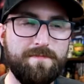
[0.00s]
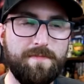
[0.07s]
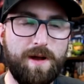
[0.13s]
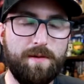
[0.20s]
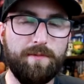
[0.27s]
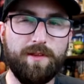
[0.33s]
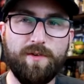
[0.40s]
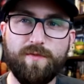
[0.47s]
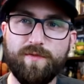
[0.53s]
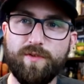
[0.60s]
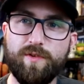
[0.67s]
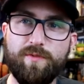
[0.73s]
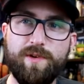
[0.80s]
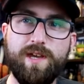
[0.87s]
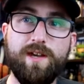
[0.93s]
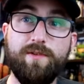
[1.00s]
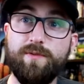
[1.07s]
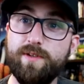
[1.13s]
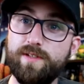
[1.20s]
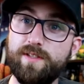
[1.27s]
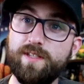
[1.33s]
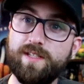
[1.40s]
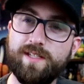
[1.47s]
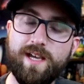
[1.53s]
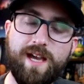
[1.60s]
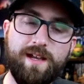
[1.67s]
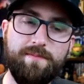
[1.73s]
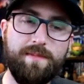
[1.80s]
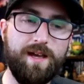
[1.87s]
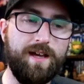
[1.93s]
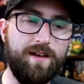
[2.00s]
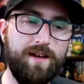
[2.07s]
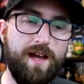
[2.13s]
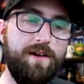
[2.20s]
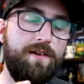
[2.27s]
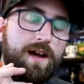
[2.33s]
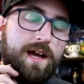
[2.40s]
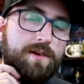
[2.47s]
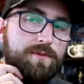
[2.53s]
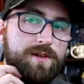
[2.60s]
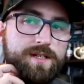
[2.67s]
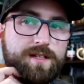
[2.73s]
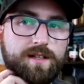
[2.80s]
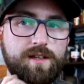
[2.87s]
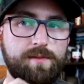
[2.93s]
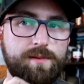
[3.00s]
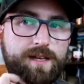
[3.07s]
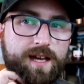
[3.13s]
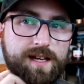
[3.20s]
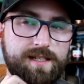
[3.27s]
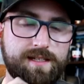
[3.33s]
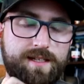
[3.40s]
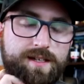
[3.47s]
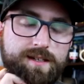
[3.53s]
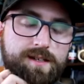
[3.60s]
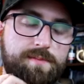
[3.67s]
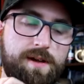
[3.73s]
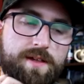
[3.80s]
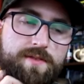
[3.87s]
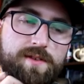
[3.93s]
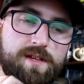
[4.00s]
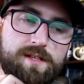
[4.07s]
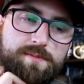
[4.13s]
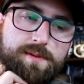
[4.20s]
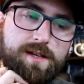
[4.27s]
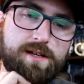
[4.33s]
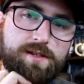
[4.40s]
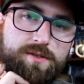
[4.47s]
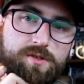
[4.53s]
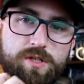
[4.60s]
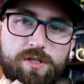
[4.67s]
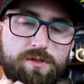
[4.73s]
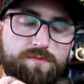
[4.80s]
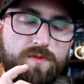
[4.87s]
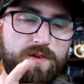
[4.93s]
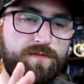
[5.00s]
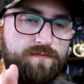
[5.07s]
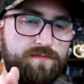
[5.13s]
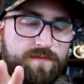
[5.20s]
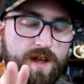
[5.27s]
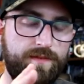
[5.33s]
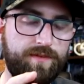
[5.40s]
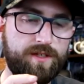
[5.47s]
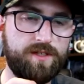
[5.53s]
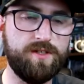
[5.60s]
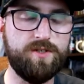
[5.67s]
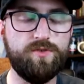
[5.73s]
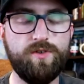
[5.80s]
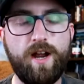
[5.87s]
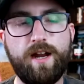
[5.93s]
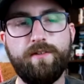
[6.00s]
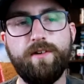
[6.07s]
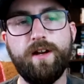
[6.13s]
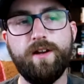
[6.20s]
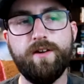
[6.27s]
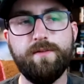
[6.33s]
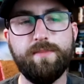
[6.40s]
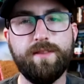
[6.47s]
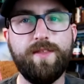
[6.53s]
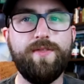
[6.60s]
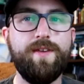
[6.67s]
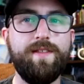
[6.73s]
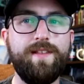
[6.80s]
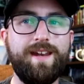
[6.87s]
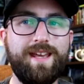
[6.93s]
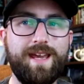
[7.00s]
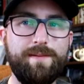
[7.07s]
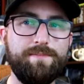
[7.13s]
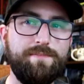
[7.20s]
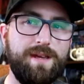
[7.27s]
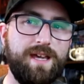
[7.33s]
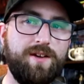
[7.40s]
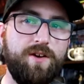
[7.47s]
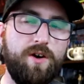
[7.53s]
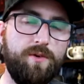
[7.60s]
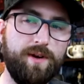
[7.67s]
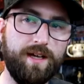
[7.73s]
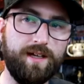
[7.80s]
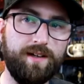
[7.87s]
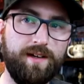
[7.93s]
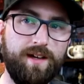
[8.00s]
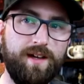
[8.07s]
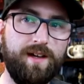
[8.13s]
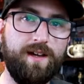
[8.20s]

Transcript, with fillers: probably over a week was The Sandman. Now, I was a little bit hesitant about this because just with Netflix's track record, but the thing that kept me going